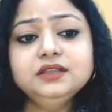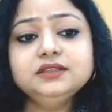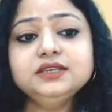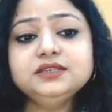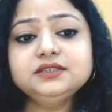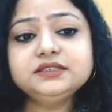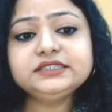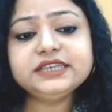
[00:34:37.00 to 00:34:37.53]

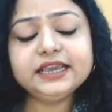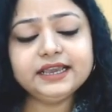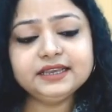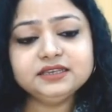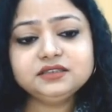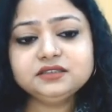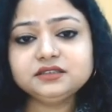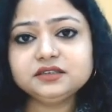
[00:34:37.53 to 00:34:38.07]
This
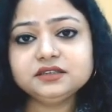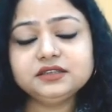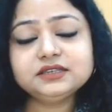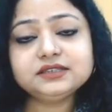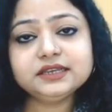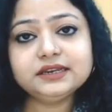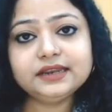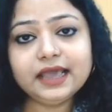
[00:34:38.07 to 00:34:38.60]
changed the
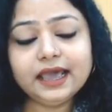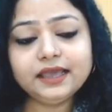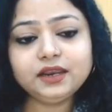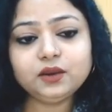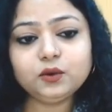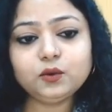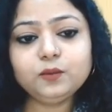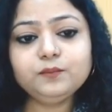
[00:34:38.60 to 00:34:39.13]

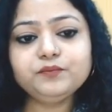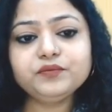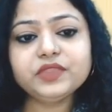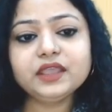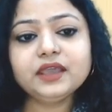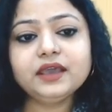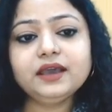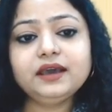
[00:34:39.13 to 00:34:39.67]
scenario
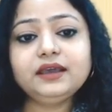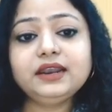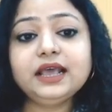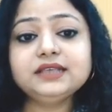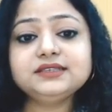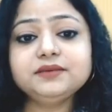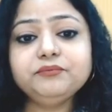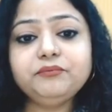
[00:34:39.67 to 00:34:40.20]
and
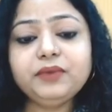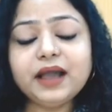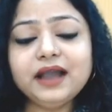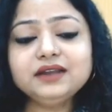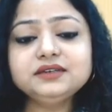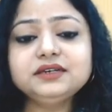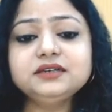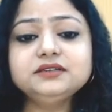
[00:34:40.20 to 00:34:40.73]
has
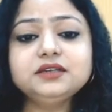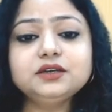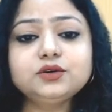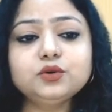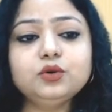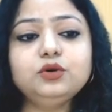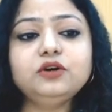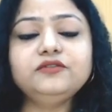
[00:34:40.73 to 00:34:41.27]
impacted the
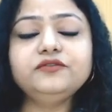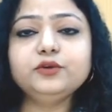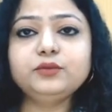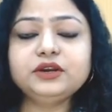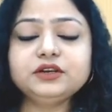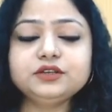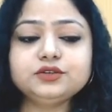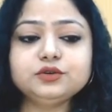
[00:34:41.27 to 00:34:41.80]
role of
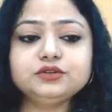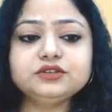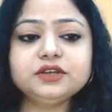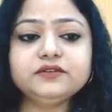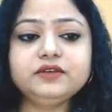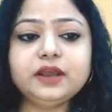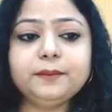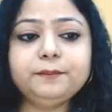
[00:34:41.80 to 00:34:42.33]
human resource
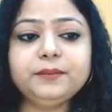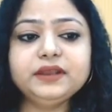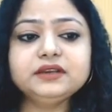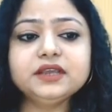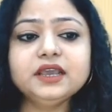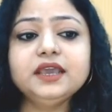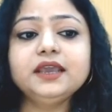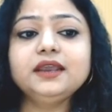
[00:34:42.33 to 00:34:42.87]
development
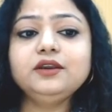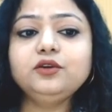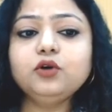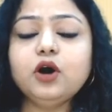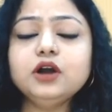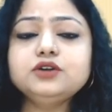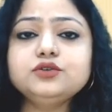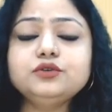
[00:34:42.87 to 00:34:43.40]
in
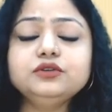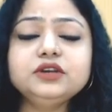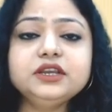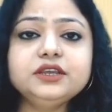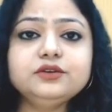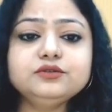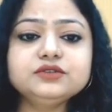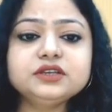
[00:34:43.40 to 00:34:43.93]
not
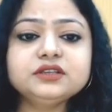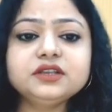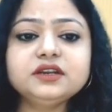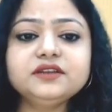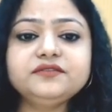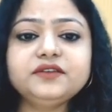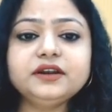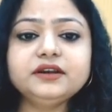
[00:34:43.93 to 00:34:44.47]
only using the
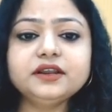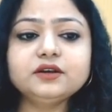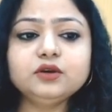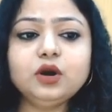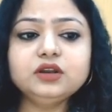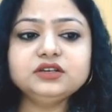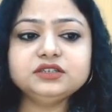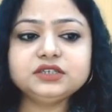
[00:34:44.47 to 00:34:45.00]
different
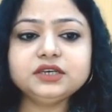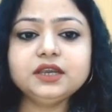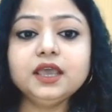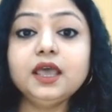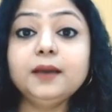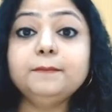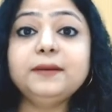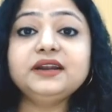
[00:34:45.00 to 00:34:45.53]
technology
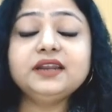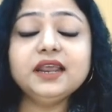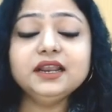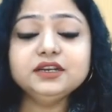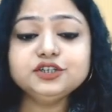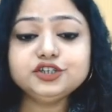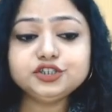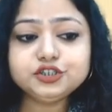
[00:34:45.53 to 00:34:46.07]
but
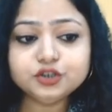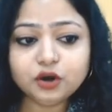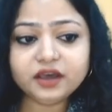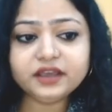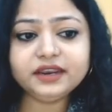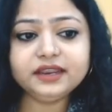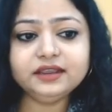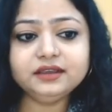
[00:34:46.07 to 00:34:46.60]

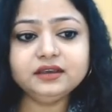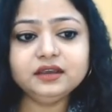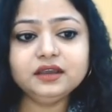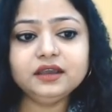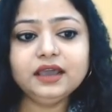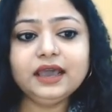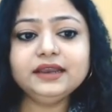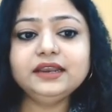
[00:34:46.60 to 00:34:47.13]

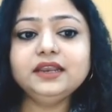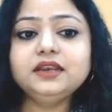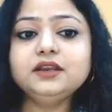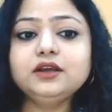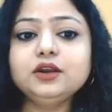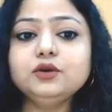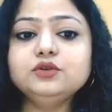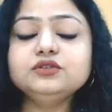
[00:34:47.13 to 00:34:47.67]
ensuring an
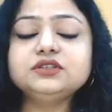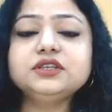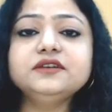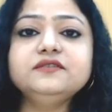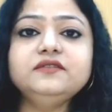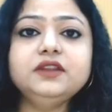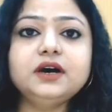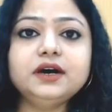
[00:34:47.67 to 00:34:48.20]

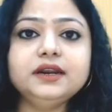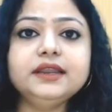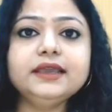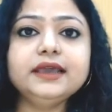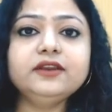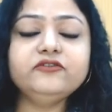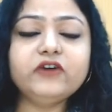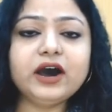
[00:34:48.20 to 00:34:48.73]
inclusive
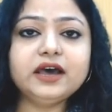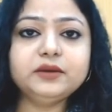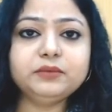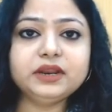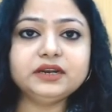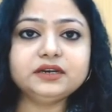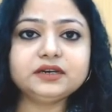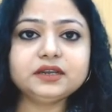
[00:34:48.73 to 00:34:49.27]
learning
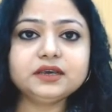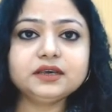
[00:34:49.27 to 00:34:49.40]
environment.